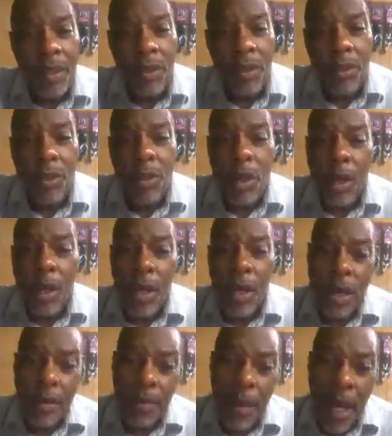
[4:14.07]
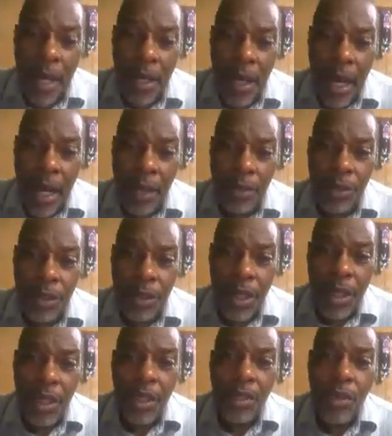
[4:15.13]
have to buy your house. You ain't gonna
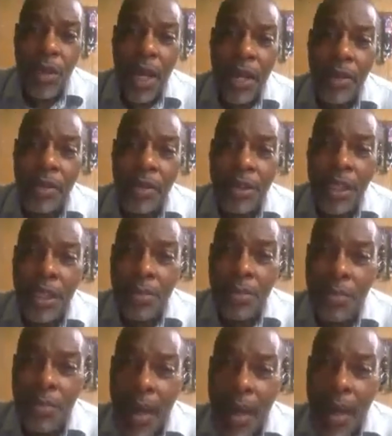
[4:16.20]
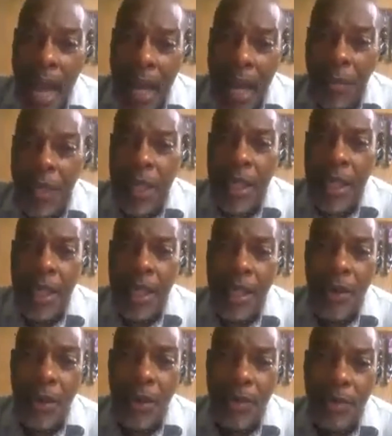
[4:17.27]
see equity or value in
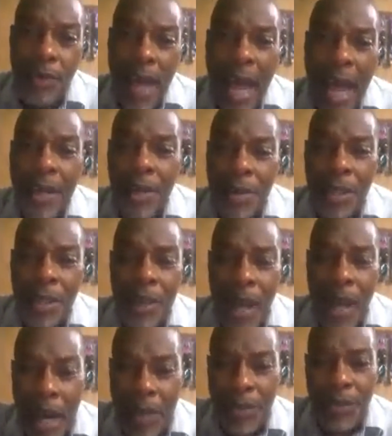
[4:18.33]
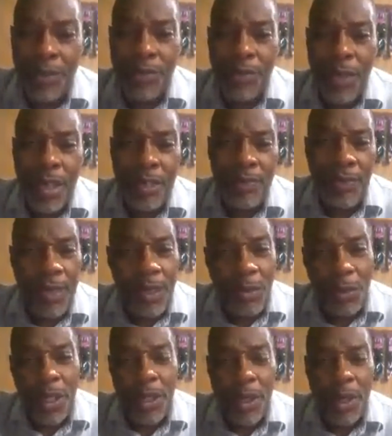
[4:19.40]
your house for 20, 30 years.
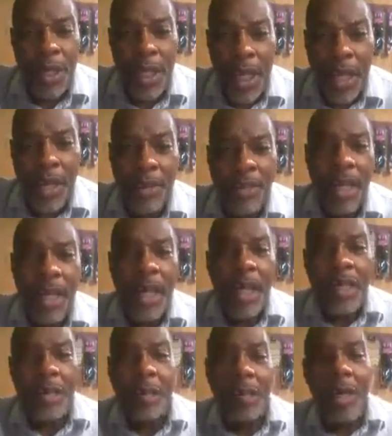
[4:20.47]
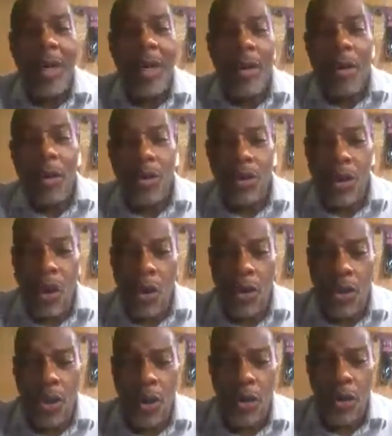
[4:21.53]
You should own your own
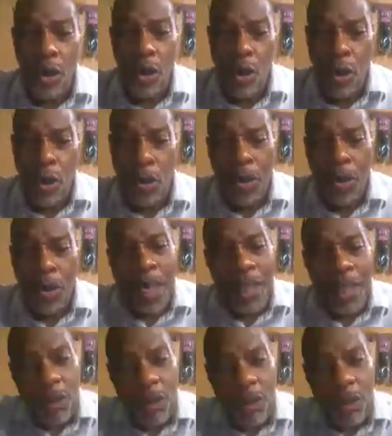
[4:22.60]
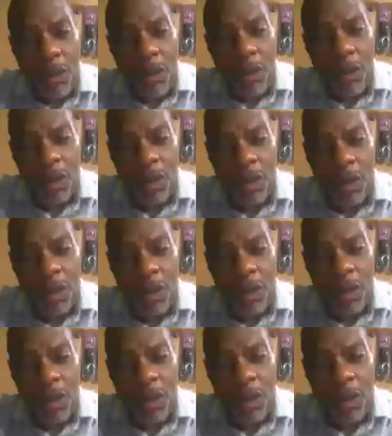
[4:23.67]
home. Don't you know that means you're gonna have to
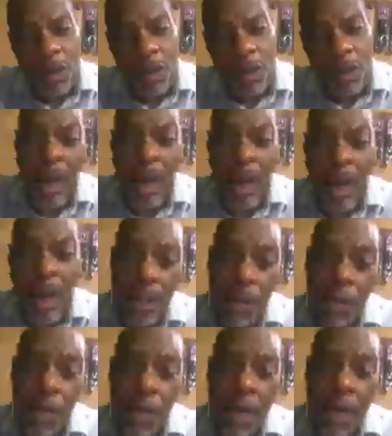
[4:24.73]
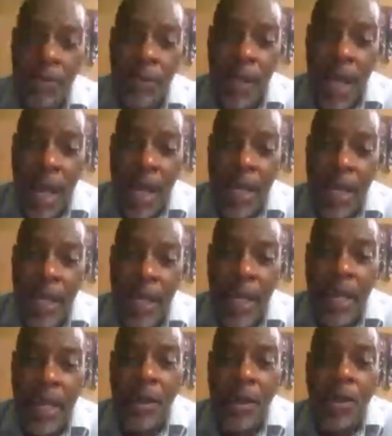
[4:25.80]
take a loan out for that, and that loan
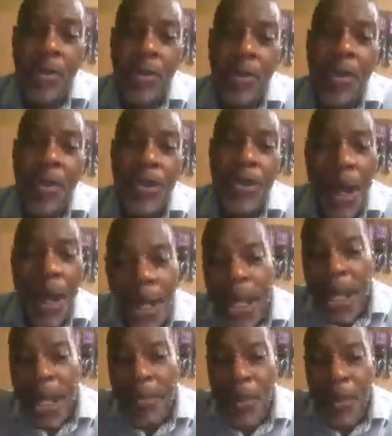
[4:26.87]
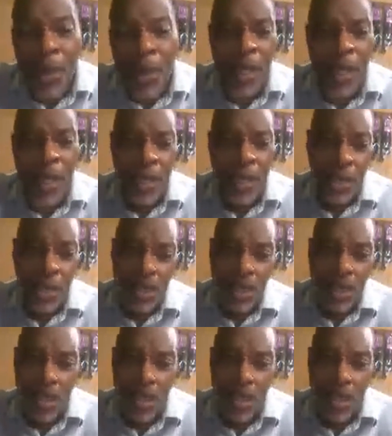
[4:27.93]
will be 30-year mortgage.